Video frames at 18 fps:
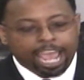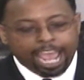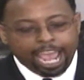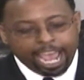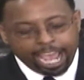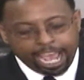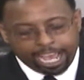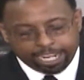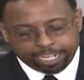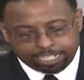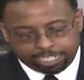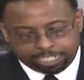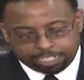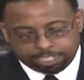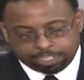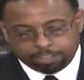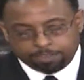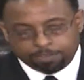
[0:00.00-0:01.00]

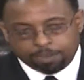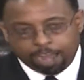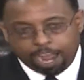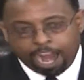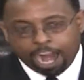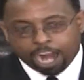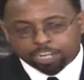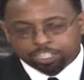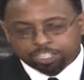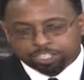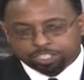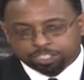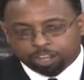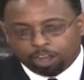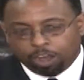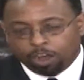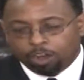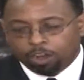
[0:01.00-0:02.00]
And our
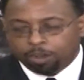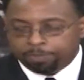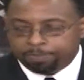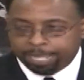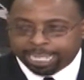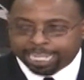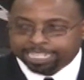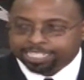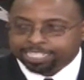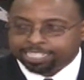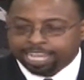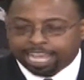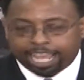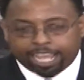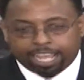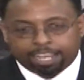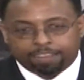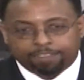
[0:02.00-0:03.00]
soul being
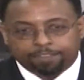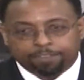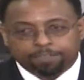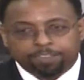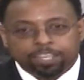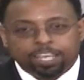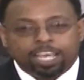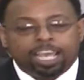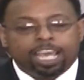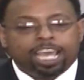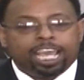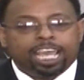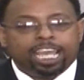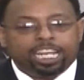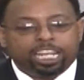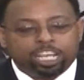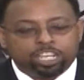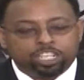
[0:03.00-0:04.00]
saved,
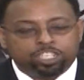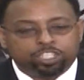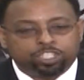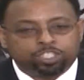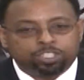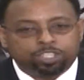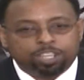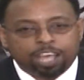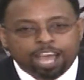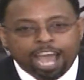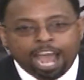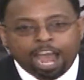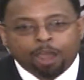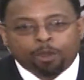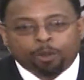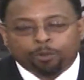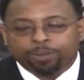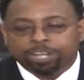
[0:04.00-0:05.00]
it is
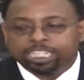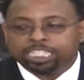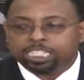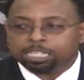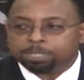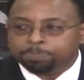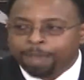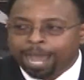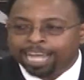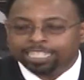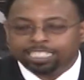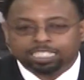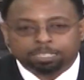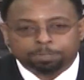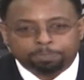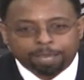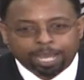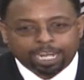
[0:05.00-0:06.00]
our
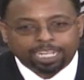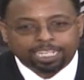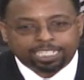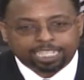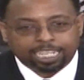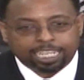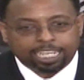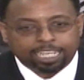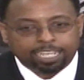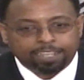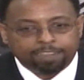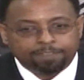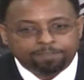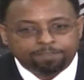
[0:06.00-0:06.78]
responsibility